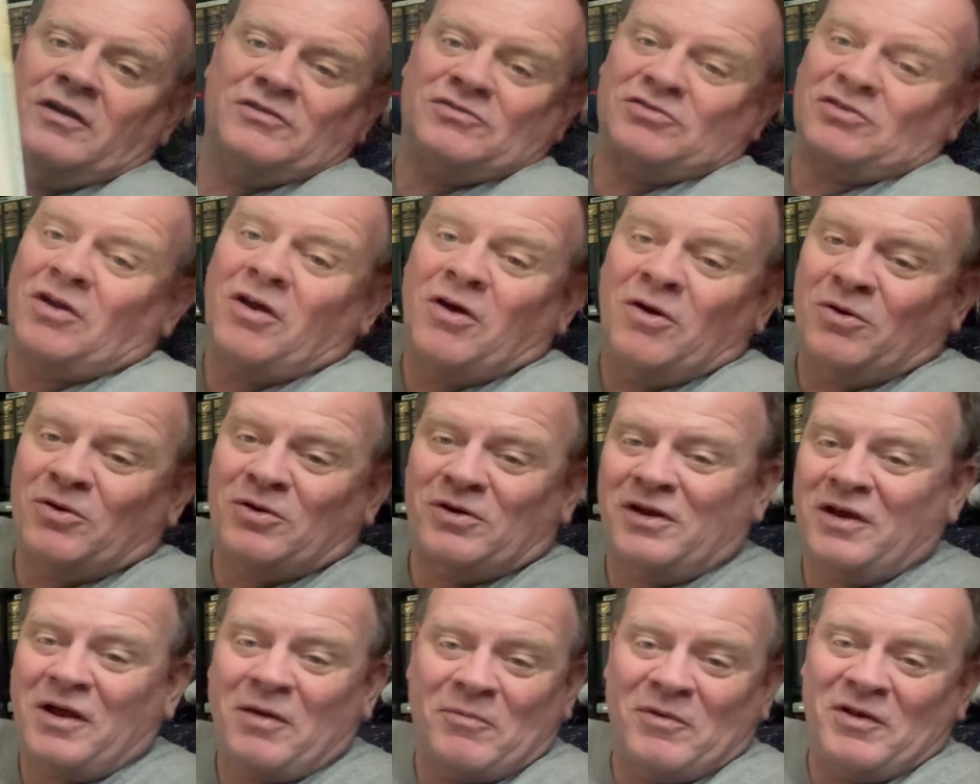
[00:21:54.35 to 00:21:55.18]
So,
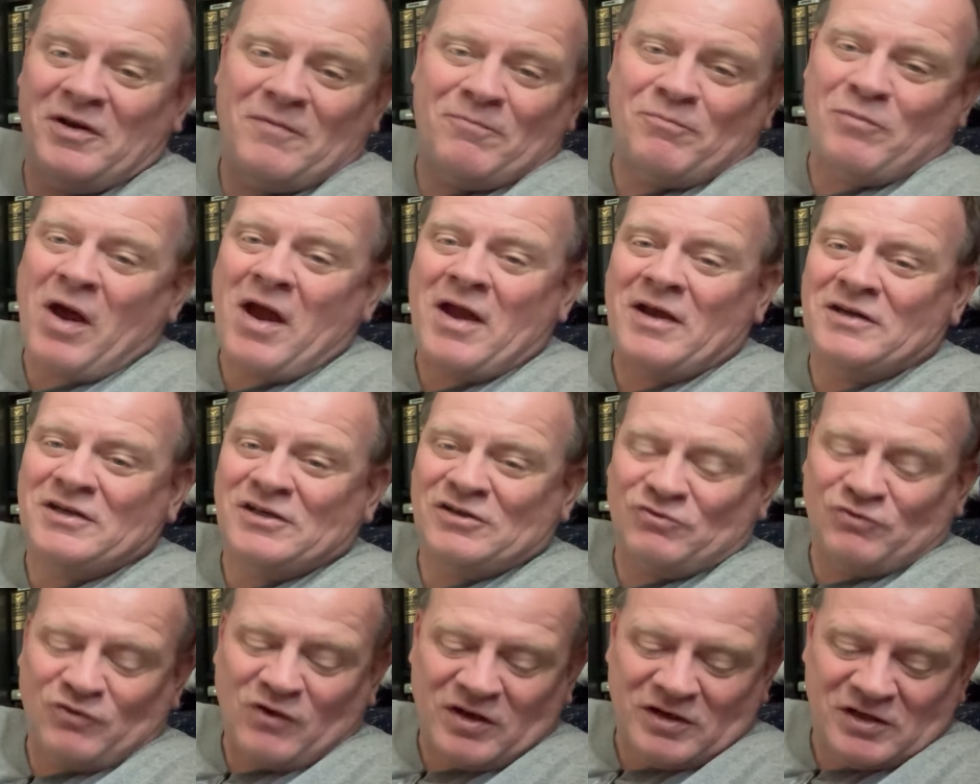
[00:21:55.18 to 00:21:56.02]
I mean, it's probably
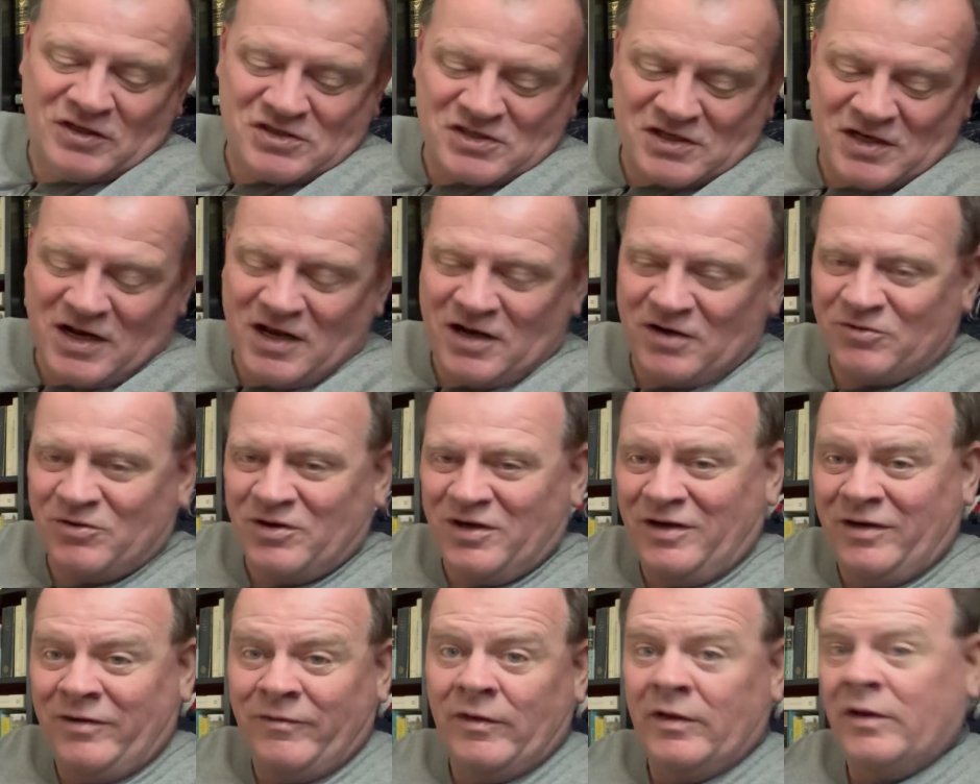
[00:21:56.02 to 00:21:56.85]
just fun to sit down and
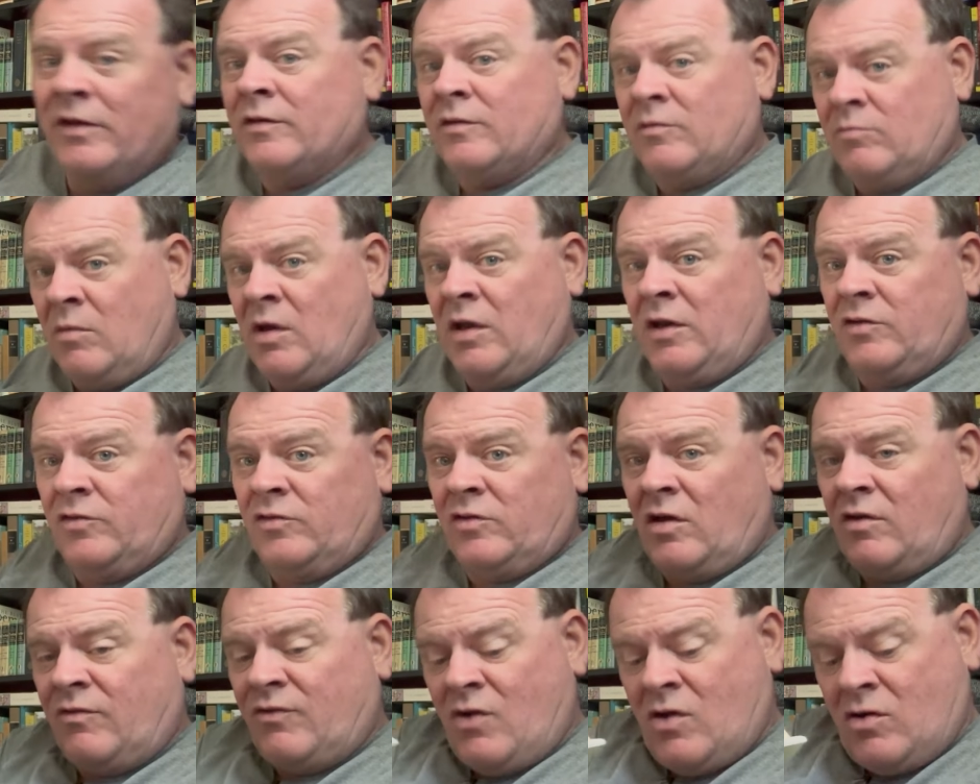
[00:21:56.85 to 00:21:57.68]
read, make
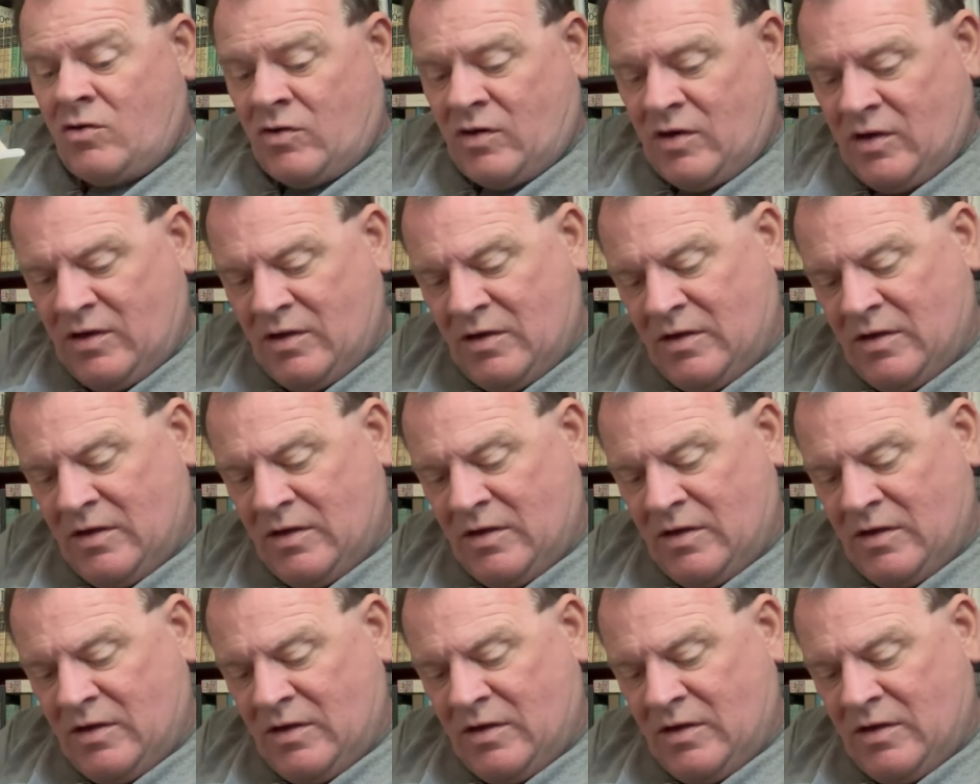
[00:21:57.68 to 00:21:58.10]
yourself hungry.